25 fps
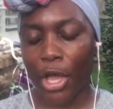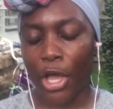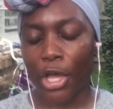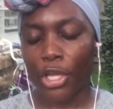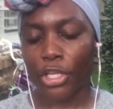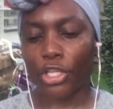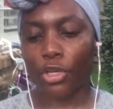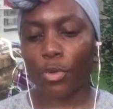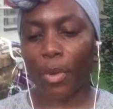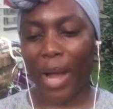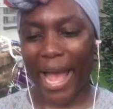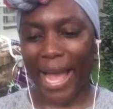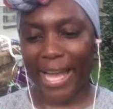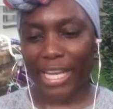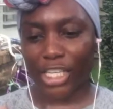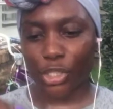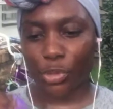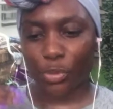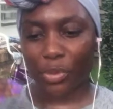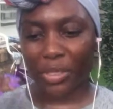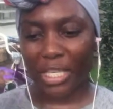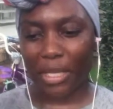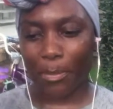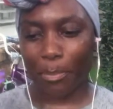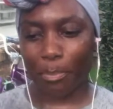you
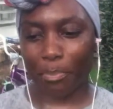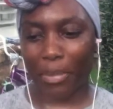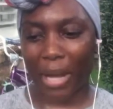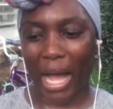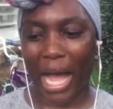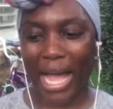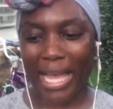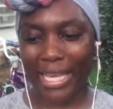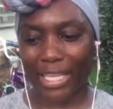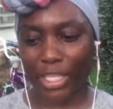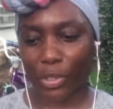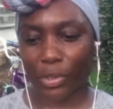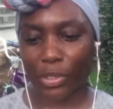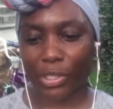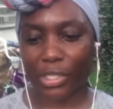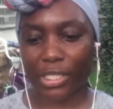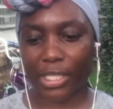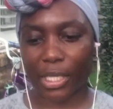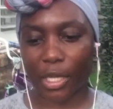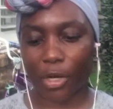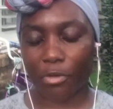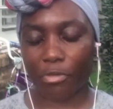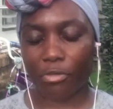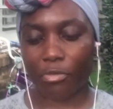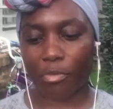actually buy
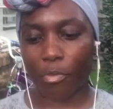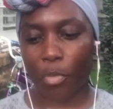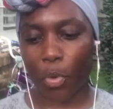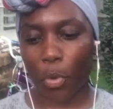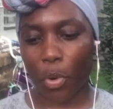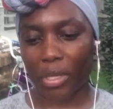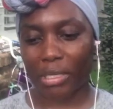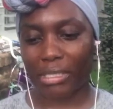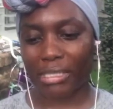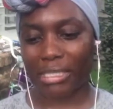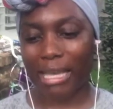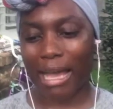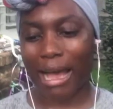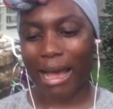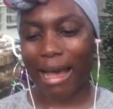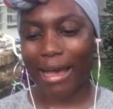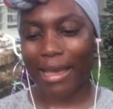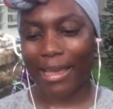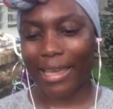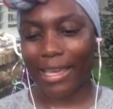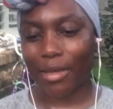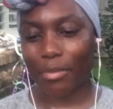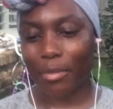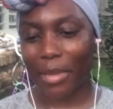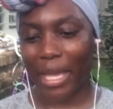yourself more
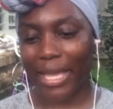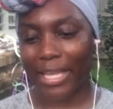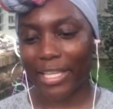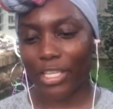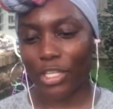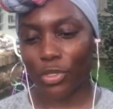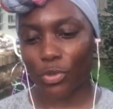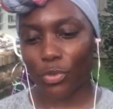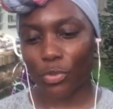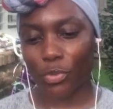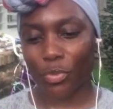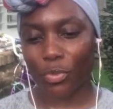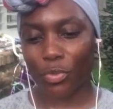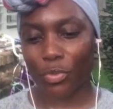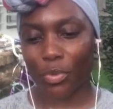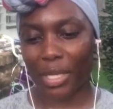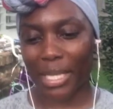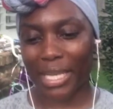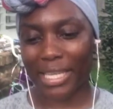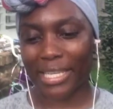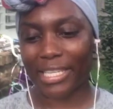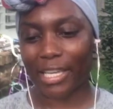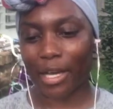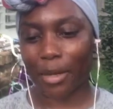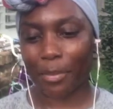time and you
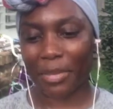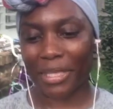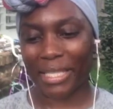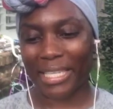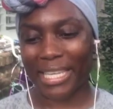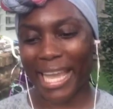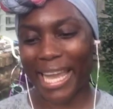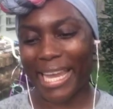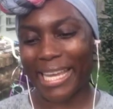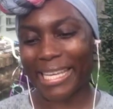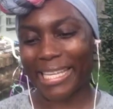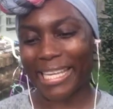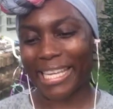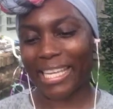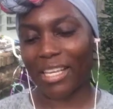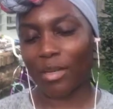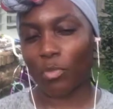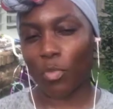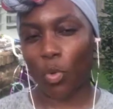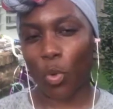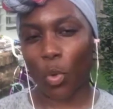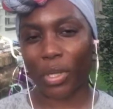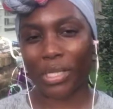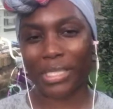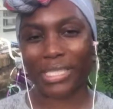end up gaining
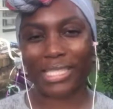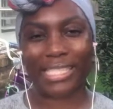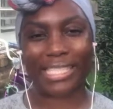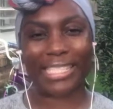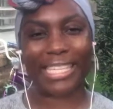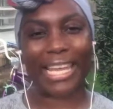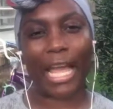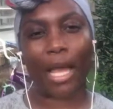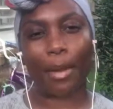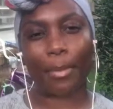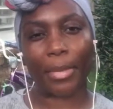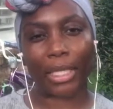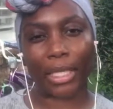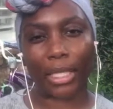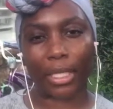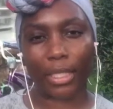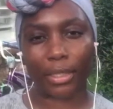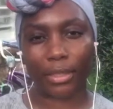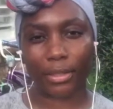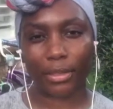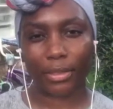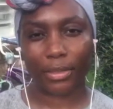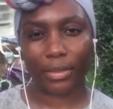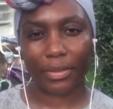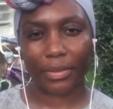more stamina.
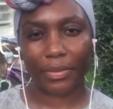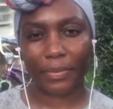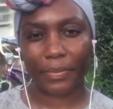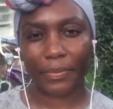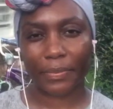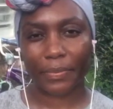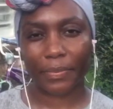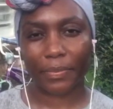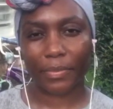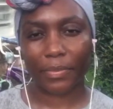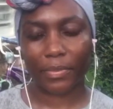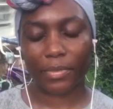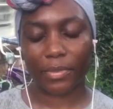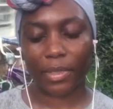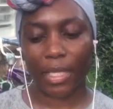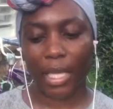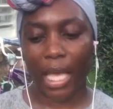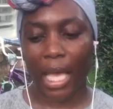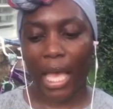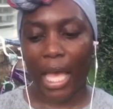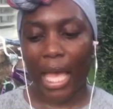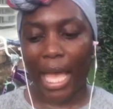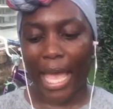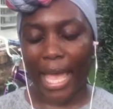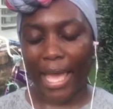
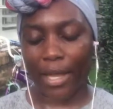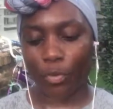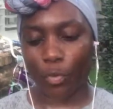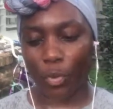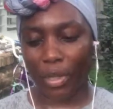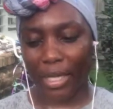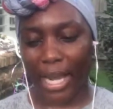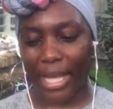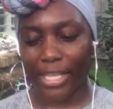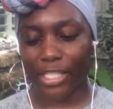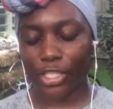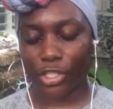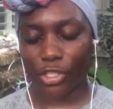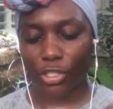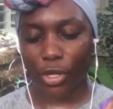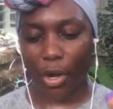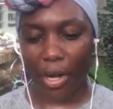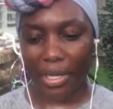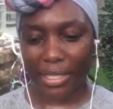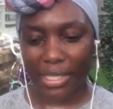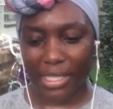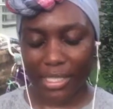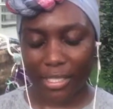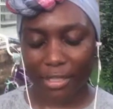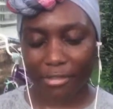And what I
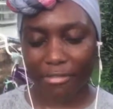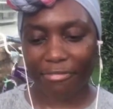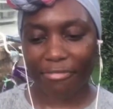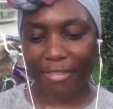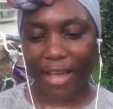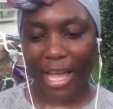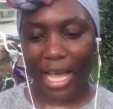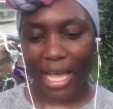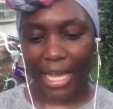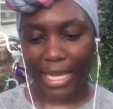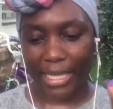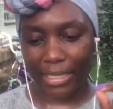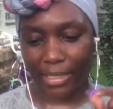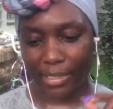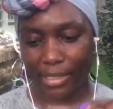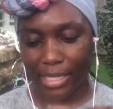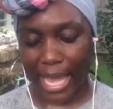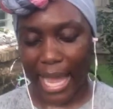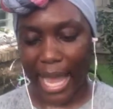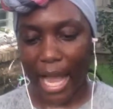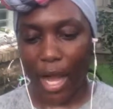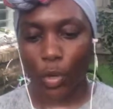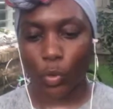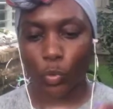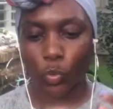started to find
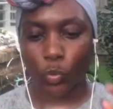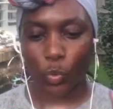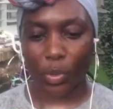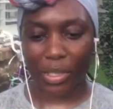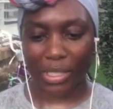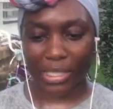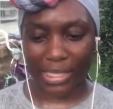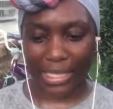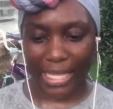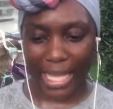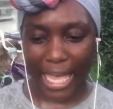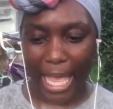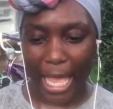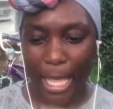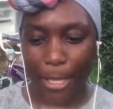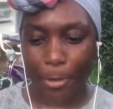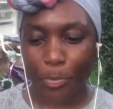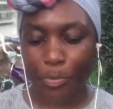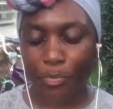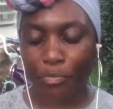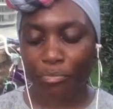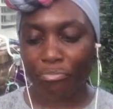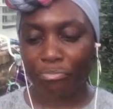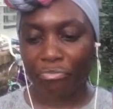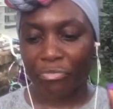out was that
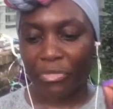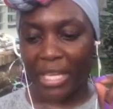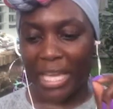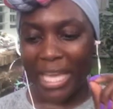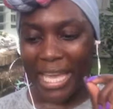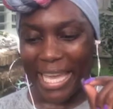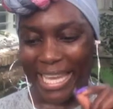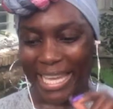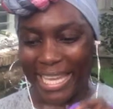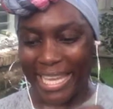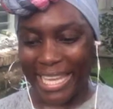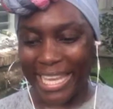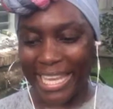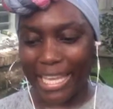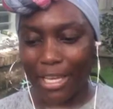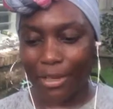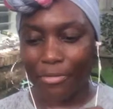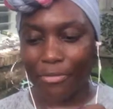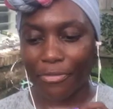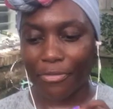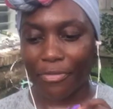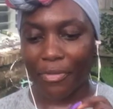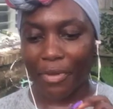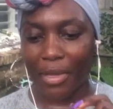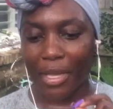
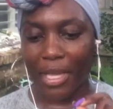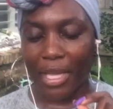if